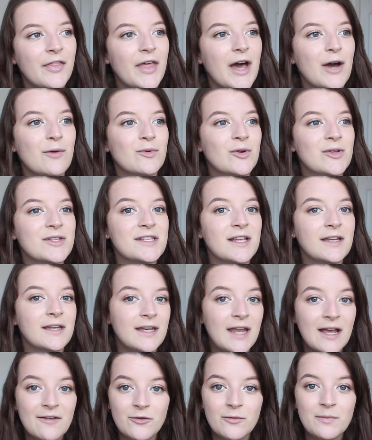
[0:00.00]
That was
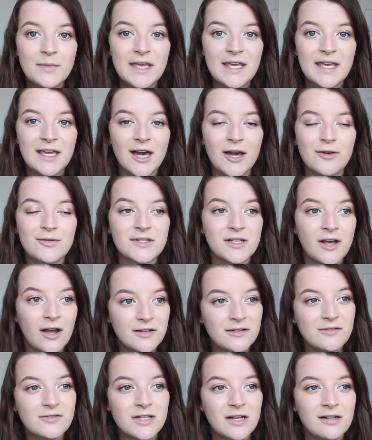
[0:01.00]
never me. I was
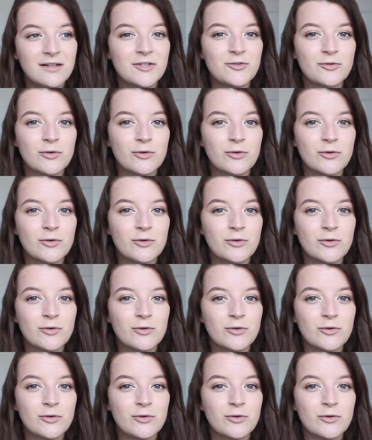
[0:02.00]
kind of slightly